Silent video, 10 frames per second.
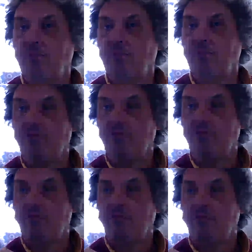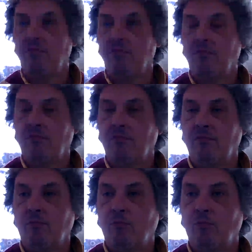So then
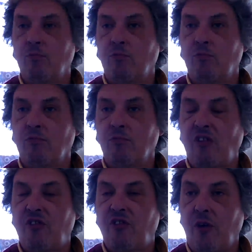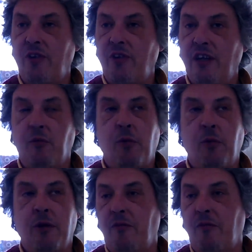you can make sense of things like
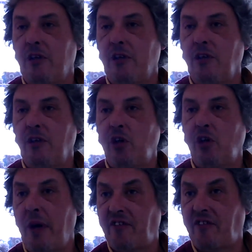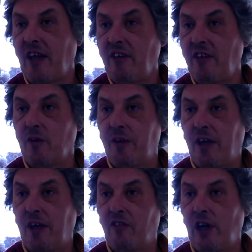verses in
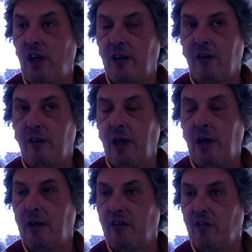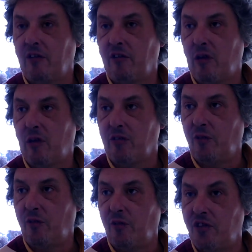the Bible where it says
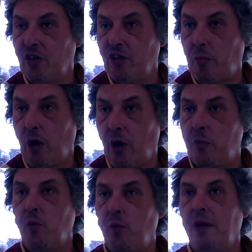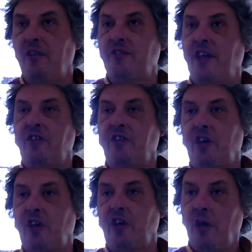that all of the scriptures are
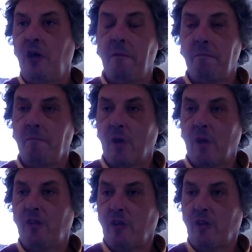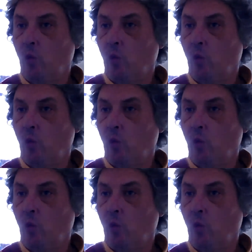written on your heart.